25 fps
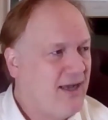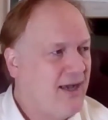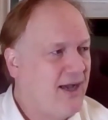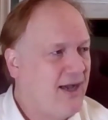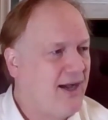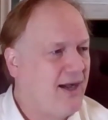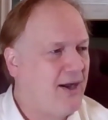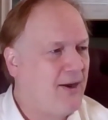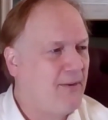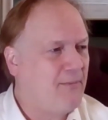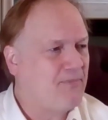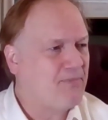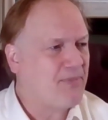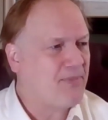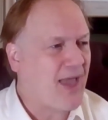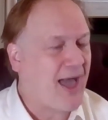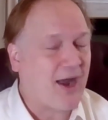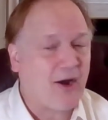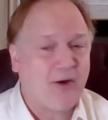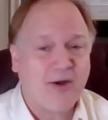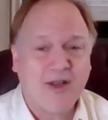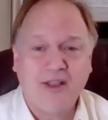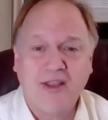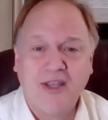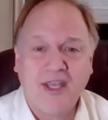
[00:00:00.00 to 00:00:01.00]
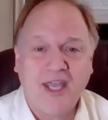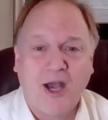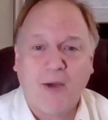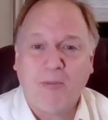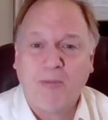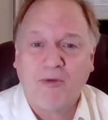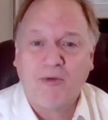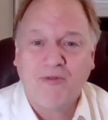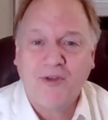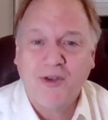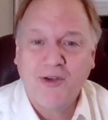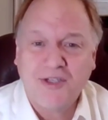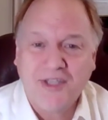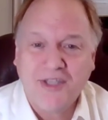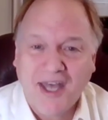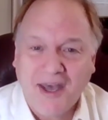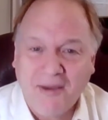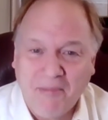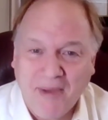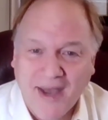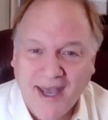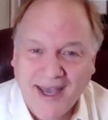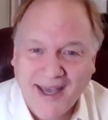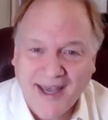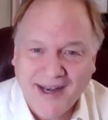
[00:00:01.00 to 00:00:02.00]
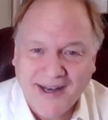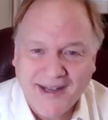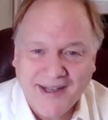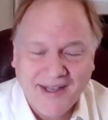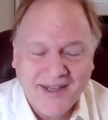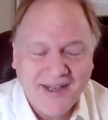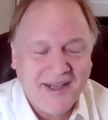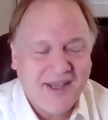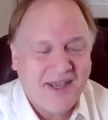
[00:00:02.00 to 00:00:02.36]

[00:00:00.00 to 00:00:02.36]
I don't need the Yelp reviews that bad.